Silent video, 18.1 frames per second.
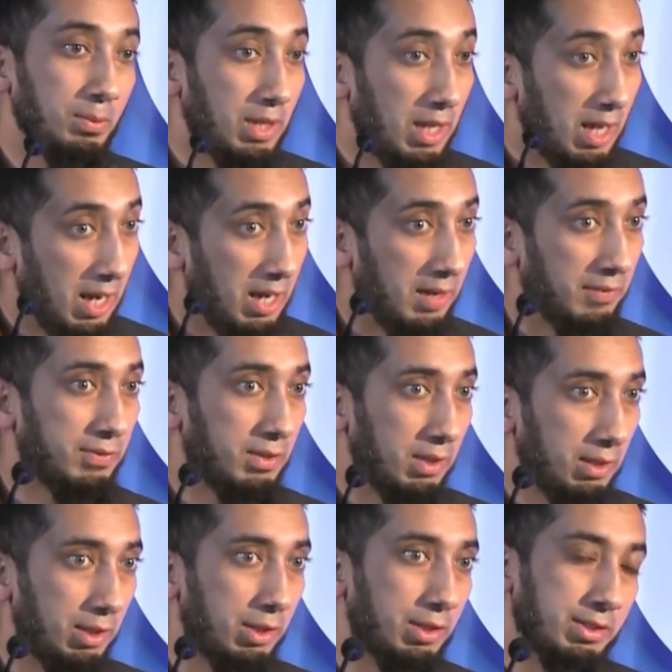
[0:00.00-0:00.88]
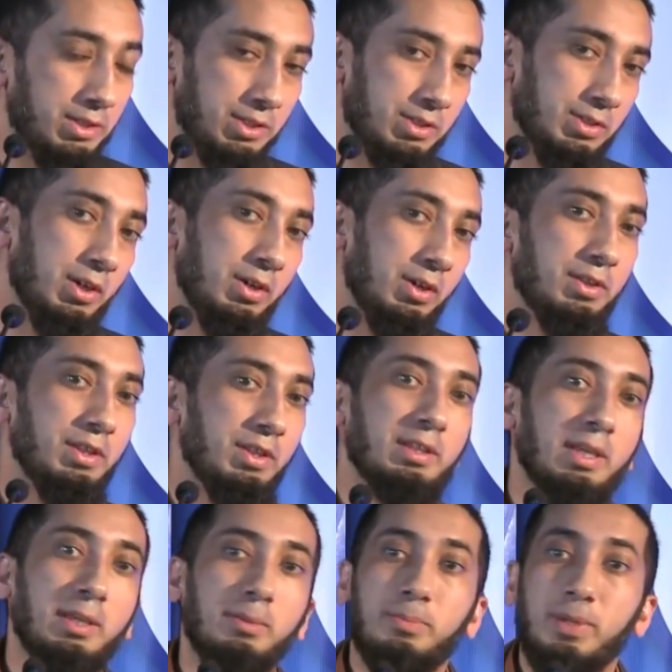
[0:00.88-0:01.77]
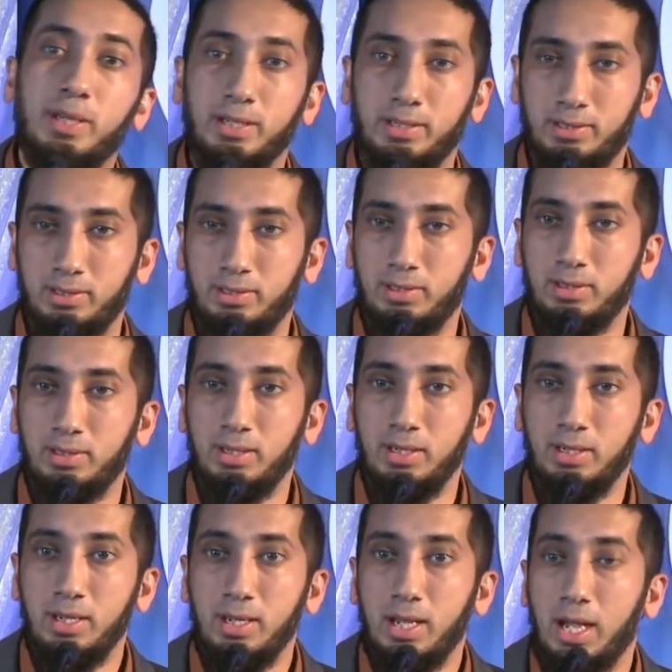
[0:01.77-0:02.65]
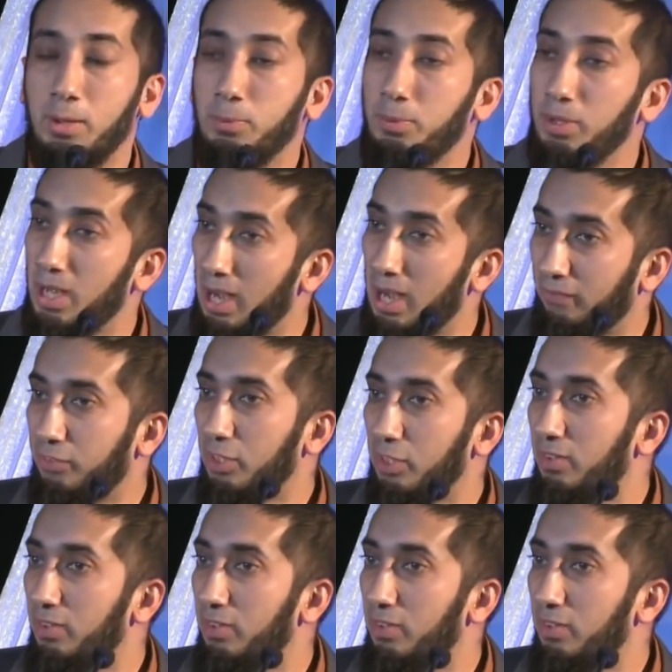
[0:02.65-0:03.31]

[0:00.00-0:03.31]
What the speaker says: We have to learn to start thinking big. And we